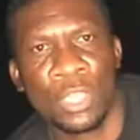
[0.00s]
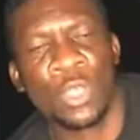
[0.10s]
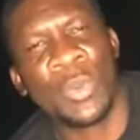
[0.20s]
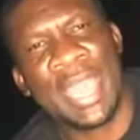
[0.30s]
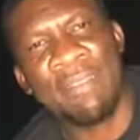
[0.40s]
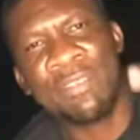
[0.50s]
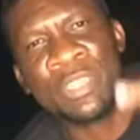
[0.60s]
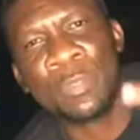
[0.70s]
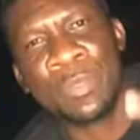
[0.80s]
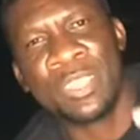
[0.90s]
So we have a
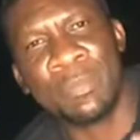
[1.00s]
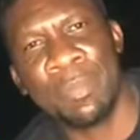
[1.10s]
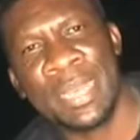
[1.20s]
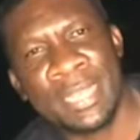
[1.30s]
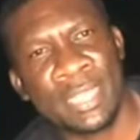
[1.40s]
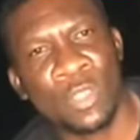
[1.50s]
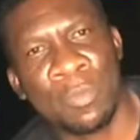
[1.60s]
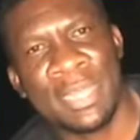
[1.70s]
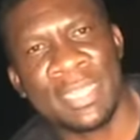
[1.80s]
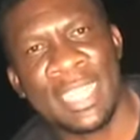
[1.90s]
responsibility to
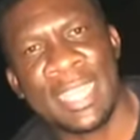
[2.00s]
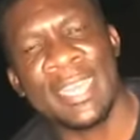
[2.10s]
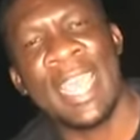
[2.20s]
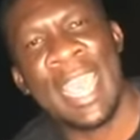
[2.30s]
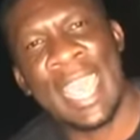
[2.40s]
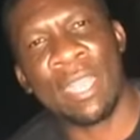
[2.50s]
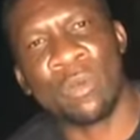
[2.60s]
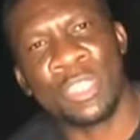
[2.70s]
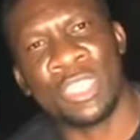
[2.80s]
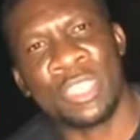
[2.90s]
maintain
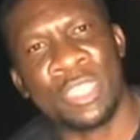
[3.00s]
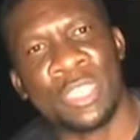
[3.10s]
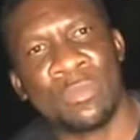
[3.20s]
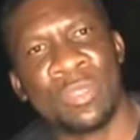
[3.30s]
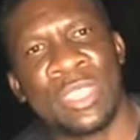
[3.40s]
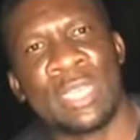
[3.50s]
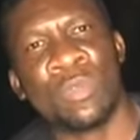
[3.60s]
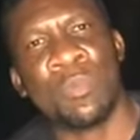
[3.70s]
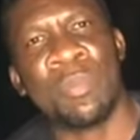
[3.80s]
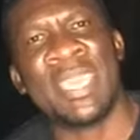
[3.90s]
ecosystems
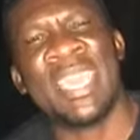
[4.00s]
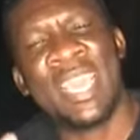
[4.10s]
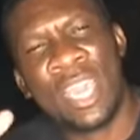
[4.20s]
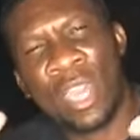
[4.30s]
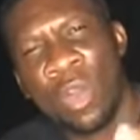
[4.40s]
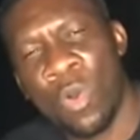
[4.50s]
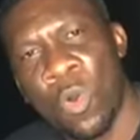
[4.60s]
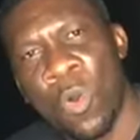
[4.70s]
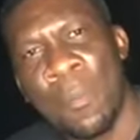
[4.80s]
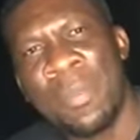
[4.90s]
that will be a
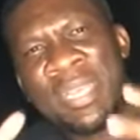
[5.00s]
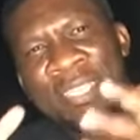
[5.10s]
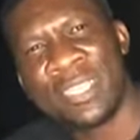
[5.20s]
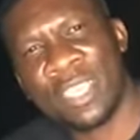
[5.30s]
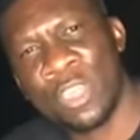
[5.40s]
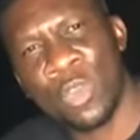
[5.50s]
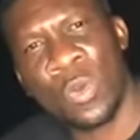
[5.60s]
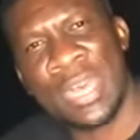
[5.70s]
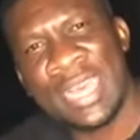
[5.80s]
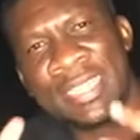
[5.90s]
home,
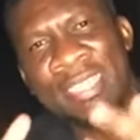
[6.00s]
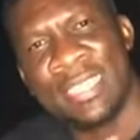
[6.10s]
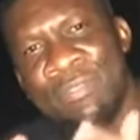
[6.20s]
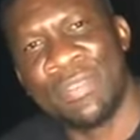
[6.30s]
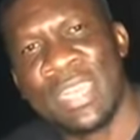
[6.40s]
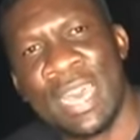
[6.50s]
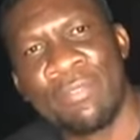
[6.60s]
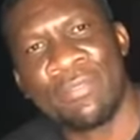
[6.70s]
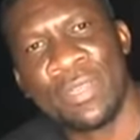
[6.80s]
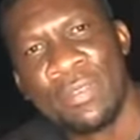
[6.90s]
secure and safe
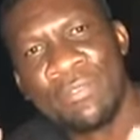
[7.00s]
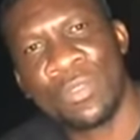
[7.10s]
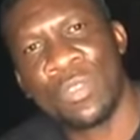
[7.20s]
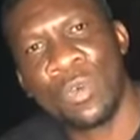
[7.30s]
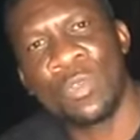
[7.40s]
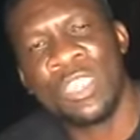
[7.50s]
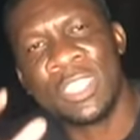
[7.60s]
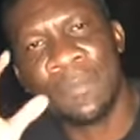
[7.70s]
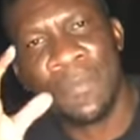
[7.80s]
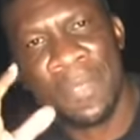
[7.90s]
enough for
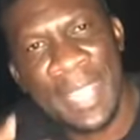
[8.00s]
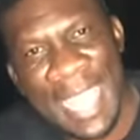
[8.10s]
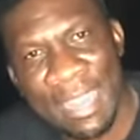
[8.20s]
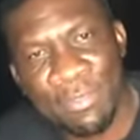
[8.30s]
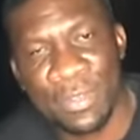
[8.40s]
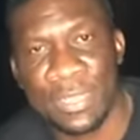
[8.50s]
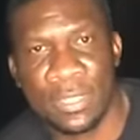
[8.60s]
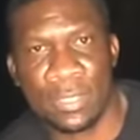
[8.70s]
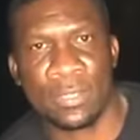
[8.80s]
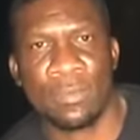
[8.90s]
those
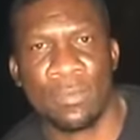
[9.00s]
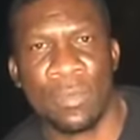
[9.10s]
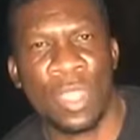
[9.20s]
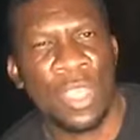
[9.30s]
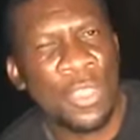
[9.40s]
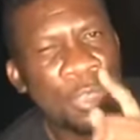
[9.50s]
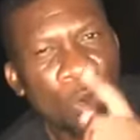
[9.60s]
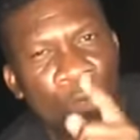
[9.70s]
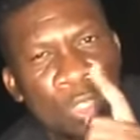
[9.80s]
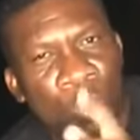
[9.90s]
elephants.
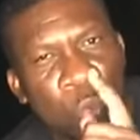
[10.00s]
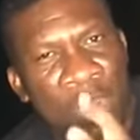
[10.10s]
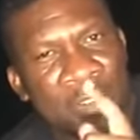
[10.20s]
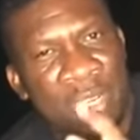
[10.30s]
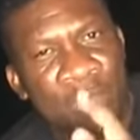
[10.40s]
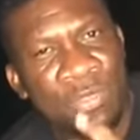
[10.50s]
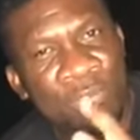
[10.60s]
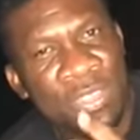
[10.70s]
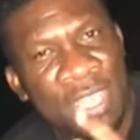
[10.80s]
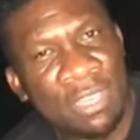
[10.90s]
Those
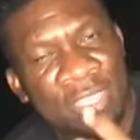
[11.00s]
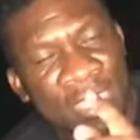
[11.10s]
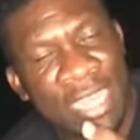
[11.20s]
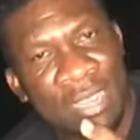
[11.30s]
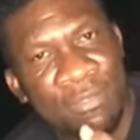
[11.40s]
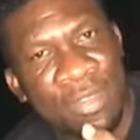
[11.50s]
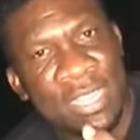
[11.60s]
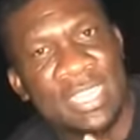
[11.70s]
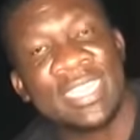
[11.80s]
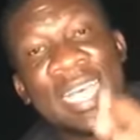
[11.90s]
150,000
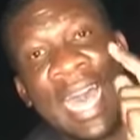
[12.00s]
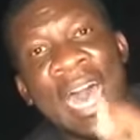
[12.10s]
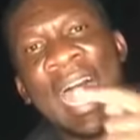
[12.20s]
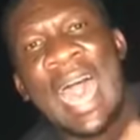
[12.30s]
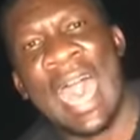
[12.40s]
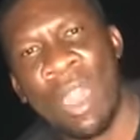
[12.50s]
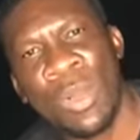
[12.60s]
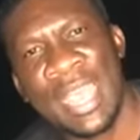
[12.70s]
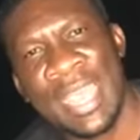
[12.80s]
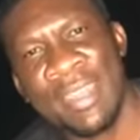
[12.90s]
elephants are
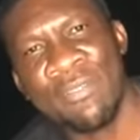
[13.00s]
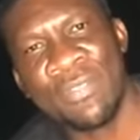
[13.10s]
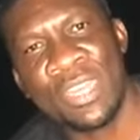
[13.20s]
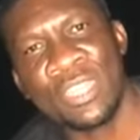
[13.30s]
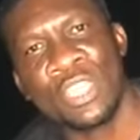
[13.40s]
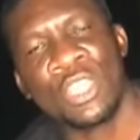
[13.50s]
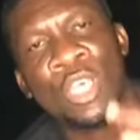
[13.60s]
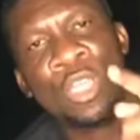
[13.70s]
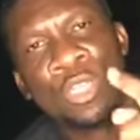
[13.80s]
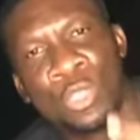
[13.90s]
our elephants
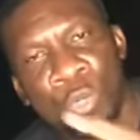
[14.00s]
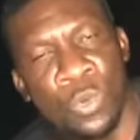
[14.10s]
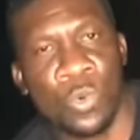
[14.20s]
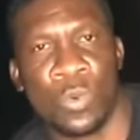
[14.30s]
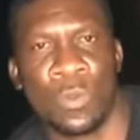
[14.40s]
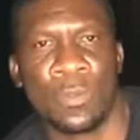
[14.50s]
too.